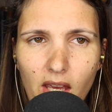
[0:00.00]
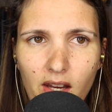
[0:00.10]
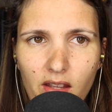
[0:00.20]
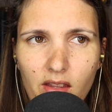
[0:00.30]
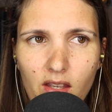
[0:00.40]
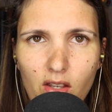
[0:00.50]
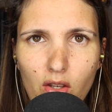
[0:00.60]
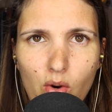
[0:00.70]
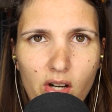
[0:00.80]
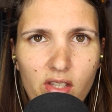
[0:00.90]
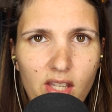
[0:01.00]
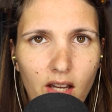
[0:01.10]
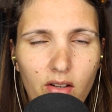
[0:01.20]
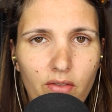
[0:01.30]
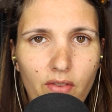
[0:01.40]
and I think you are
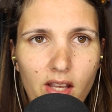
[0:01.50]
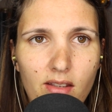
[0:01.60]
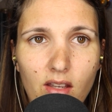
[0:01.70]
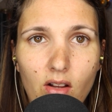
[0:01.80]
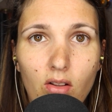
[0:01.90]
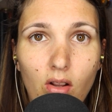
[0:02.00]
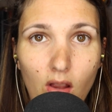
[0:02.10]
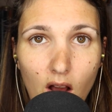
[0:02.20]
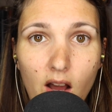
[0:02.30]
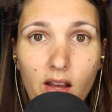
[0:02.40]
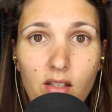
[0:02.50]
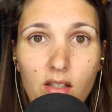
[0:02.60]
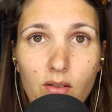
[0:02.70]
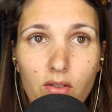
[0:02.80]
sacrificing a lot